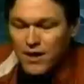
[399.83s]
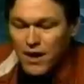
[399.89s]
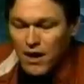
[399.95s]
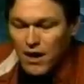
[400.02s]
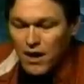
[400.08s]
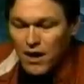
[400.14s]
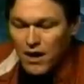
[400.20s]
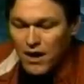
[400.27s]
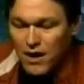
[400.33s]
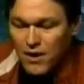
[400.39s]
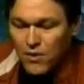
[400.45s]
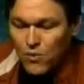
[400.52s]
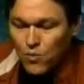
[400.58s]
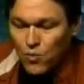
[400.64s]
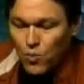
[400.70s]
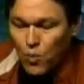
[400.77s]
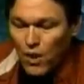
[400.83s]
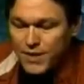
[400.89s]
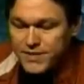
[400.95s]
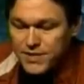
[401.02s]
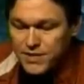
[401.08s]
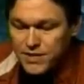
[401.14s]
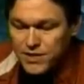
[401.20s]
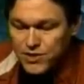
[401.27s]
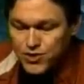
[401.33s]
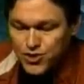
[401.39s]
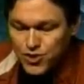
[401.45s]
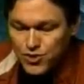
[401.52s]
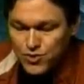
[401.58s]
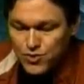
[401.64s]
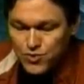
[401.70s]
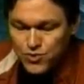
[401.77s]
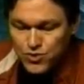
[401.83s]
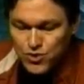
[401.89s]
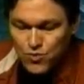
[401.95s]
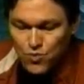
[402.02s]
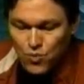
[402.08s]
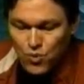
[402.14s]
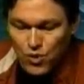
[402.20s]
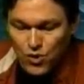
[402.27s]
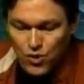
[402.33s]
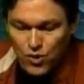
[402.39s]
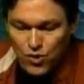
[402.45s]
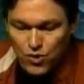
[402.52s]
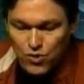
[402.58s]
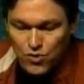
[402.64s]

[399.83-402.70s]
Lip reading: what issues were